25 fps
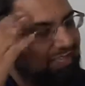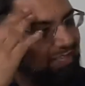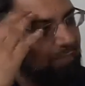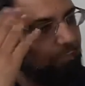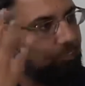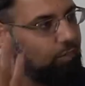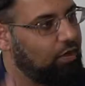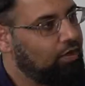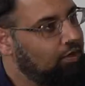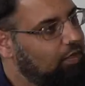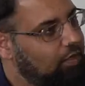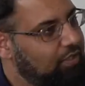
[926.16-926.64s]

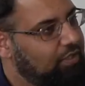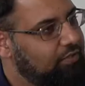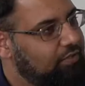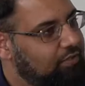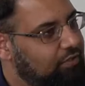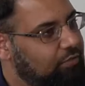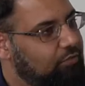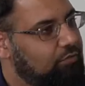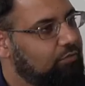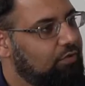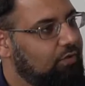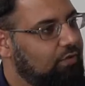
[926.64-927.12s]
Why do
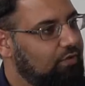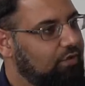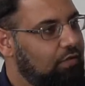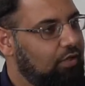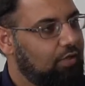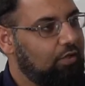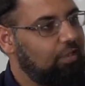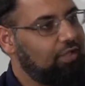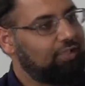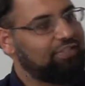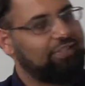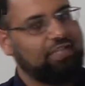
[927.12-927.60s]
I,
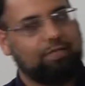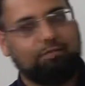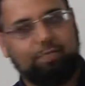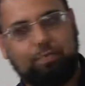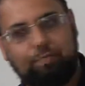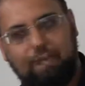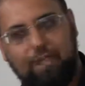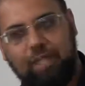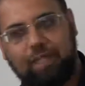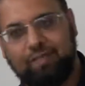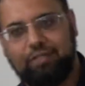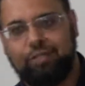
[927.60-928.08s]
Allah send me
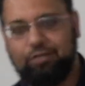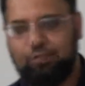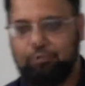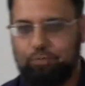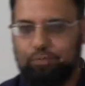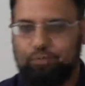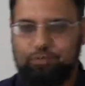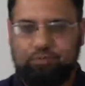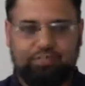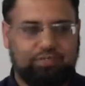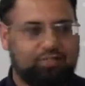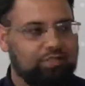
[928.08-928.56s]
back,
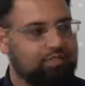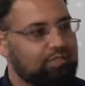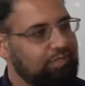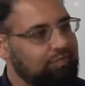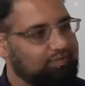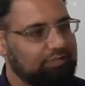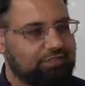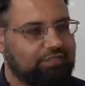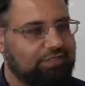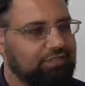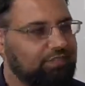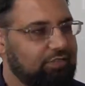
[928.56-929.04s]
all these
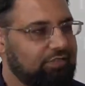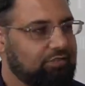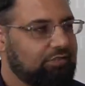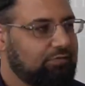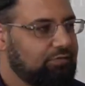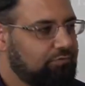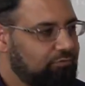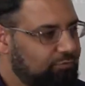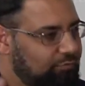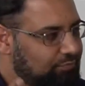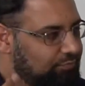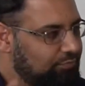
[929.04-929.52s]

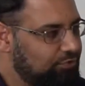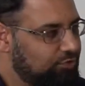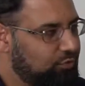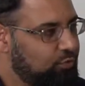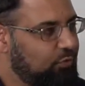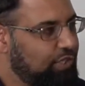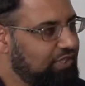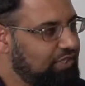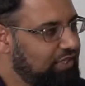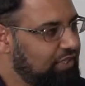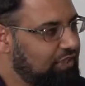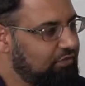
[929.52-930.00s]

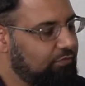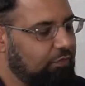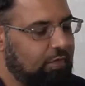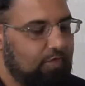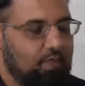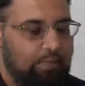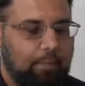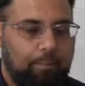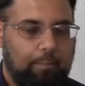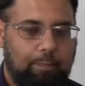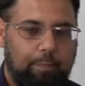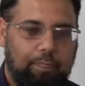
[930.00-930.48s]
sweating.
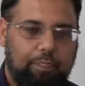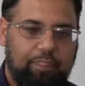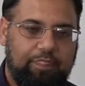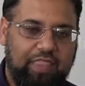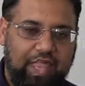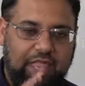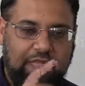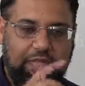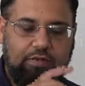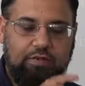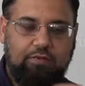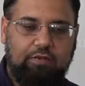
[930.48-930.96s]

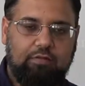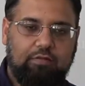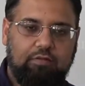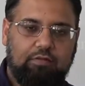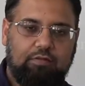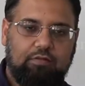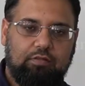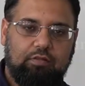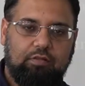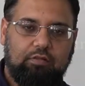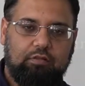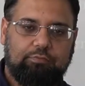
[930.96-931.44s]
Then
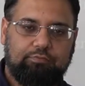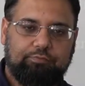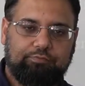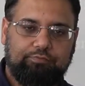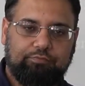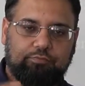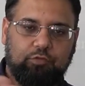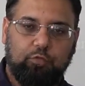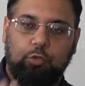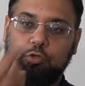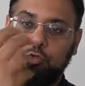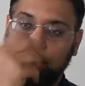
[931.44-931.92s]

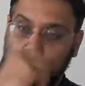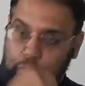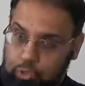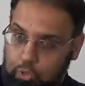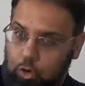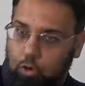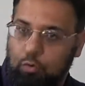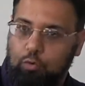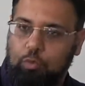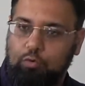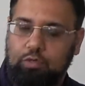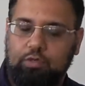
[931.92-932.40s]
you're
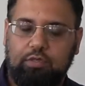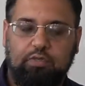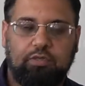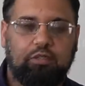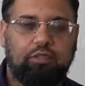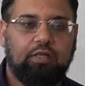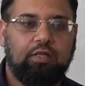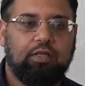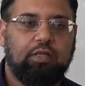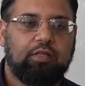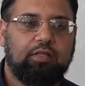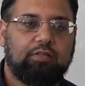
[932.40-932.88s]
told
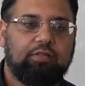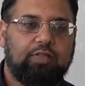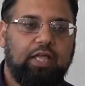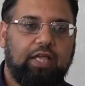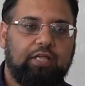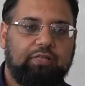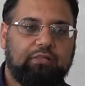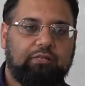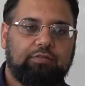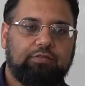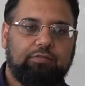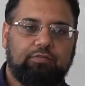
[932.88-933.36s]

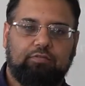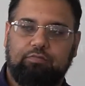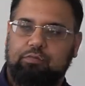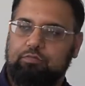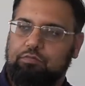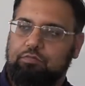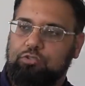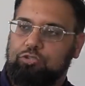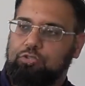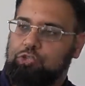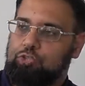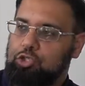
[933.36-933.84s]
that
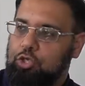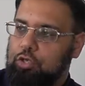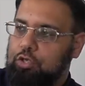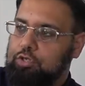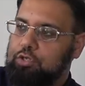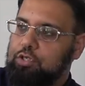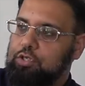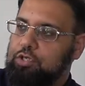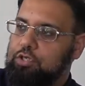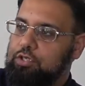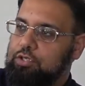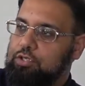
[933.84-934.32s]

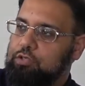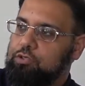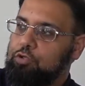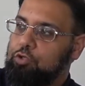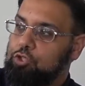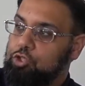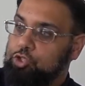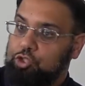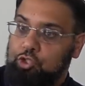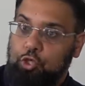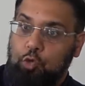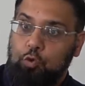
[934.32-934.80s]
you're
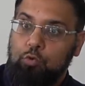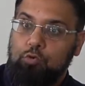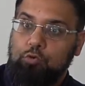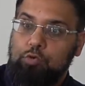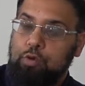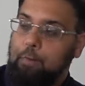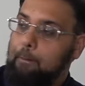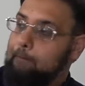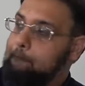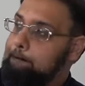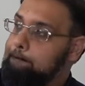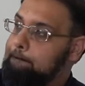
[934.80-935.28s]

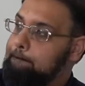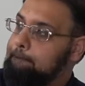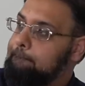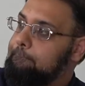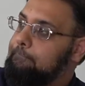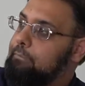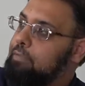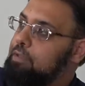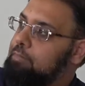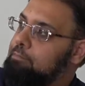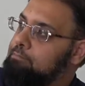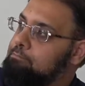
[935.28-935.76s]
shown
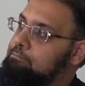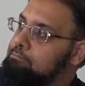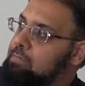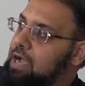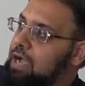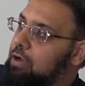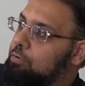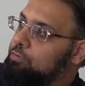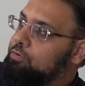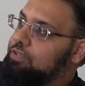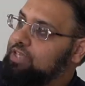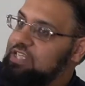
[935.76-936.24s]

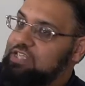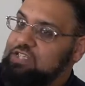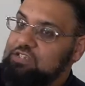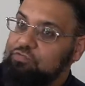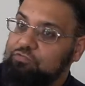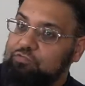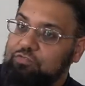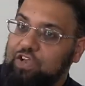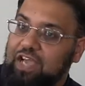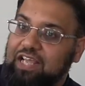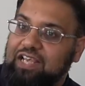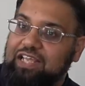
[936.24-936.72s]
mountains,
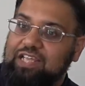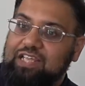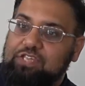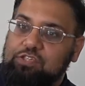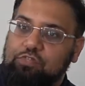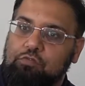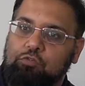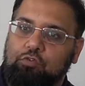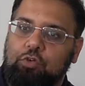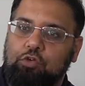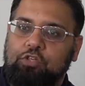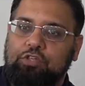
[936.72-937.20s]
valleys
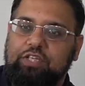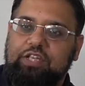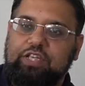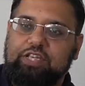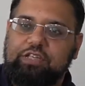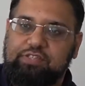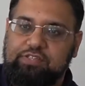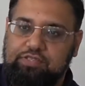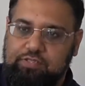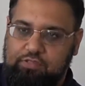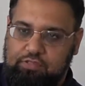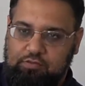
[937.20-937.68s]
of good
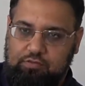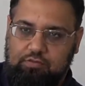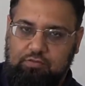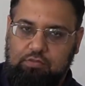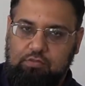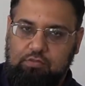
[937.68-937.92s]
deeds.